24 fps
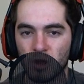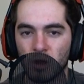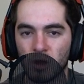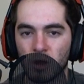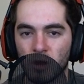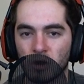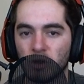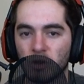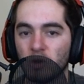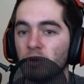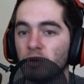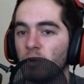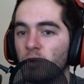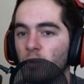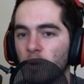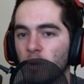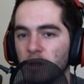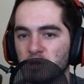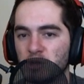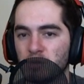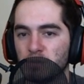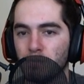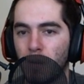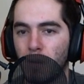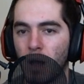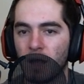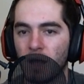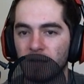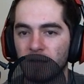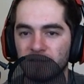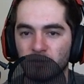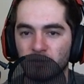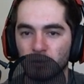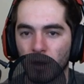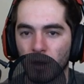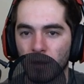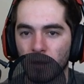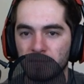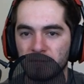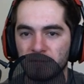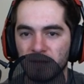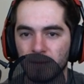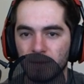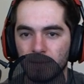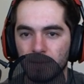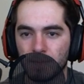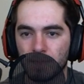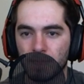I don't know which boss drops
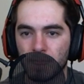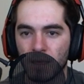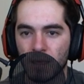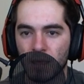it.